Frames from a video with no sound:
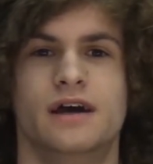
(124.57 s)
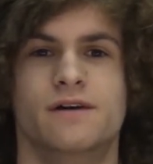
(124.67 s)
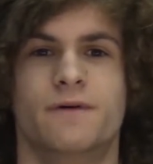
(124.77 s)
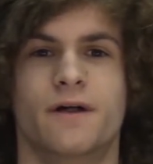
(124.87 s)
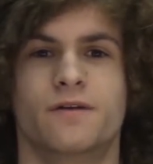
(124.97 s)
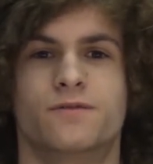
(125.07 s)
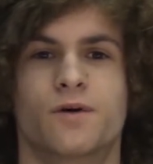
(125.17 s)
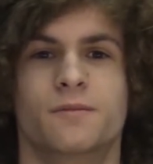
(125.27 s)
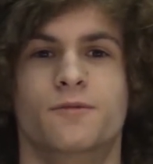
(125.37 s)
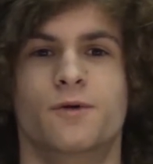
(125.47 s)
Fill out a
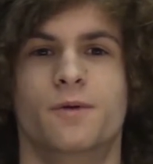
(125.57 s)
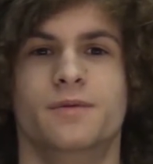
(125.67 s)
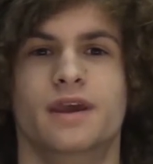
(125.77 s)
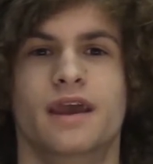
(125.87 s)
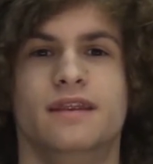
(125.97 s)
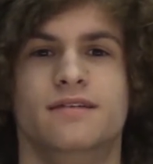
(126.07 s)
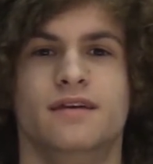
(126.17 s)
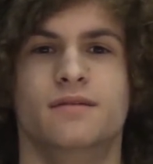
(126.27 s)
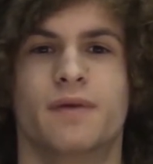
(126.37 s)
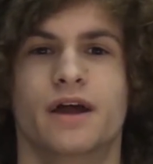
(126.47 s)
form if you will be
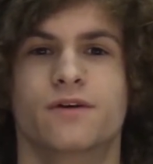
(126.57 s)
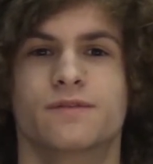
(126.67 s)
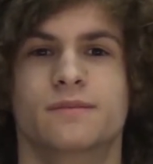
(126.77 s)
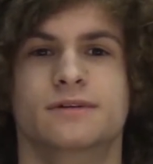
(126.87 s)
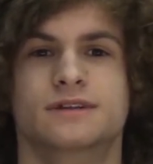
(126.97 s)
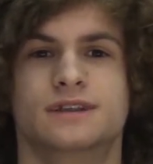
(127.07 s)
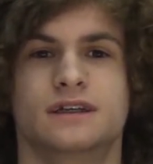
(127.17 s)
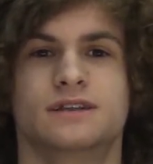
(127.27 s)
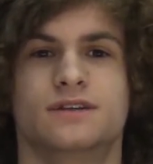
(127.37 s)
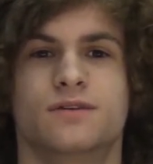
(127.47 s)
18 by November
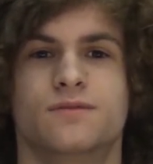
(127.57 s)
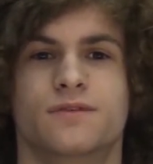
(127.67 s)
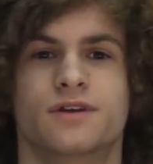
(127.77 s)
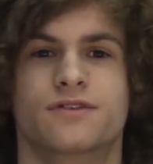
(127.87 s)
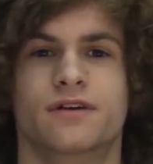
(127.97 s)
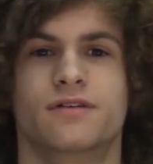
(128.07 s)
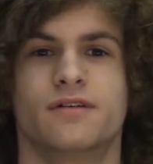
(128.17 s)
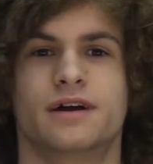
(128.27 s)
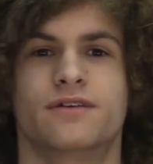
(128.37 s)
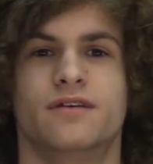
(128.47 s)
6th for the general
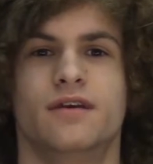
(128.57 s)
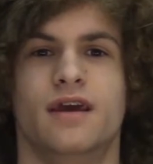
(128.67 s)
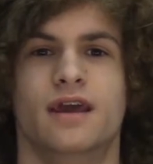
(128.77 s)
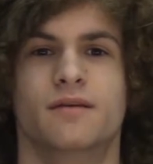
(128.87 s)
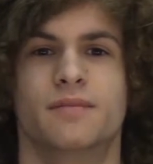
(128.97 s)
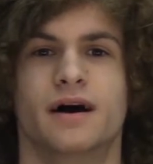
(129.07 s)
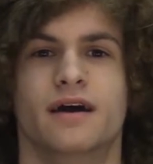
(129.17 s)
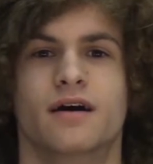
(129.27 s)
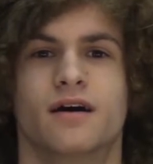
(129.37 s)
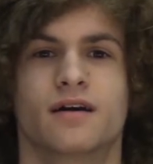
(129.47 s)
election and
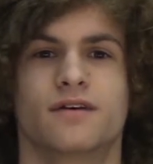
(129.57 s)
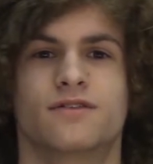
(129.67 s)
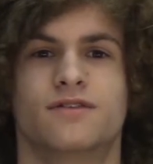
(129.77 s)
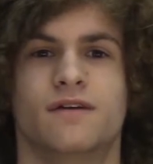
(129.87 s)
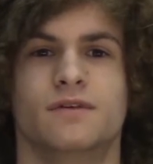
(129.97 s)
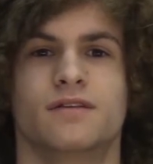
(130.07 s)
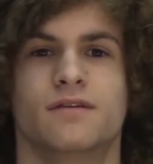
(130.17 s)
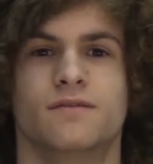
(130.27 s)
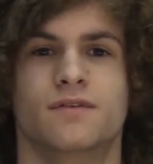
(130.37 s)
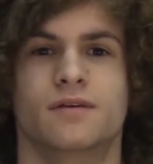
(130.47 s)
by August 7th
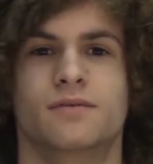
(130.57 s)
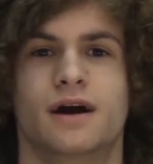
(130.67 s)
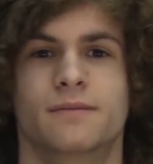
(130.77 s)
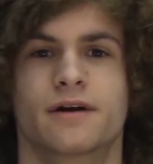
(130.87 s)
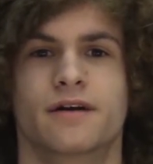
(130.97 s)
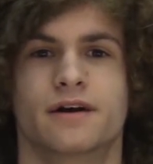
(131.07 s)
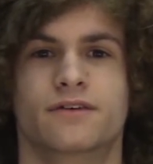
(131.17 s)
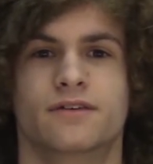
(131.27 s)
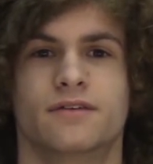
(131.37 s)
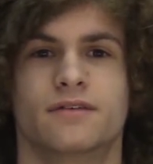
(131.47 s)
for the primary
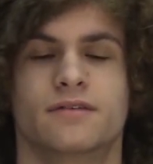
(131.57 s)
elections.